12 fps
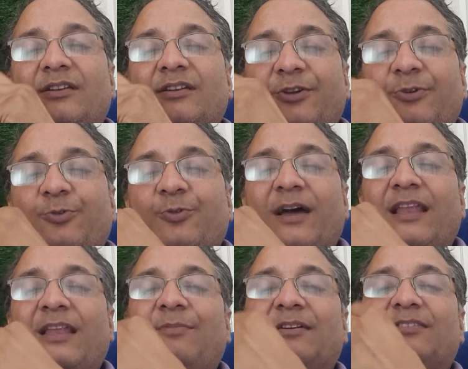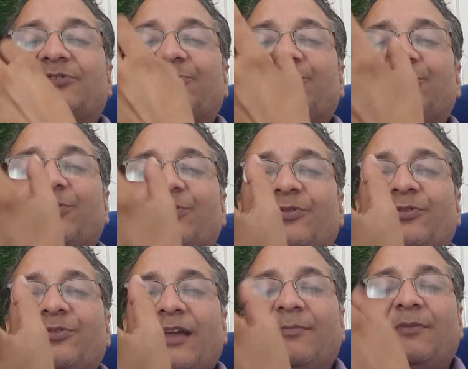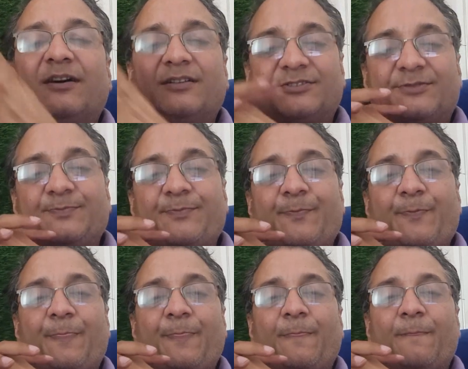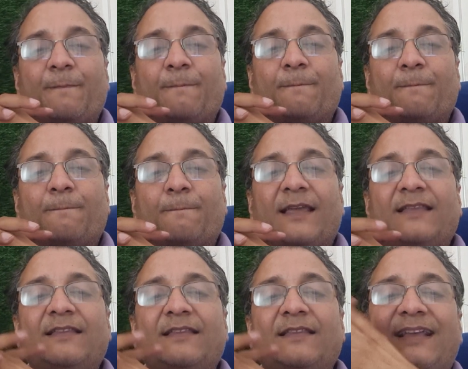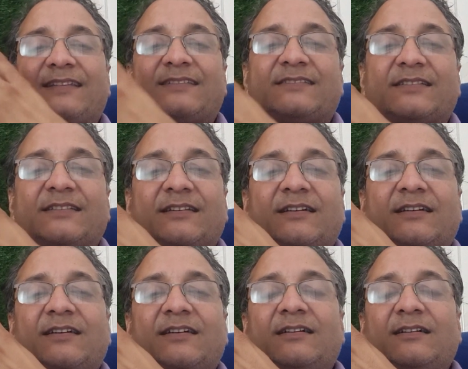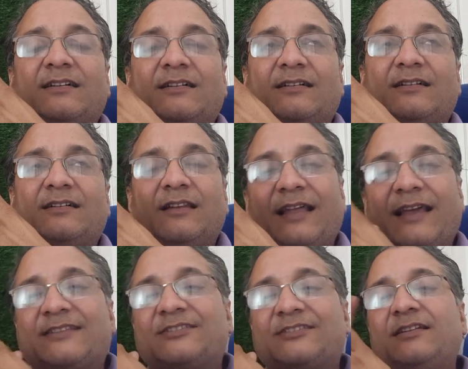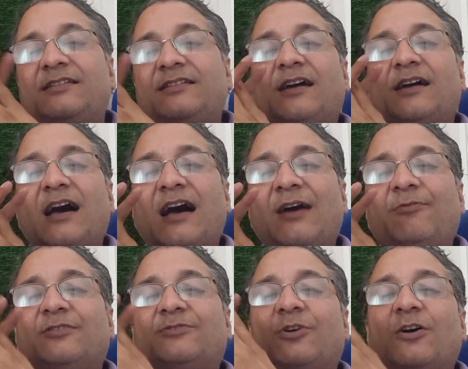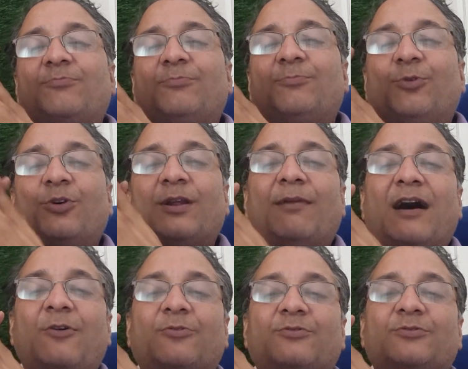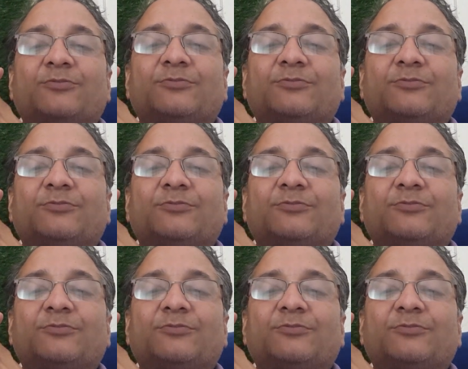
new elements to emerge. In the next lecture, I will talk more about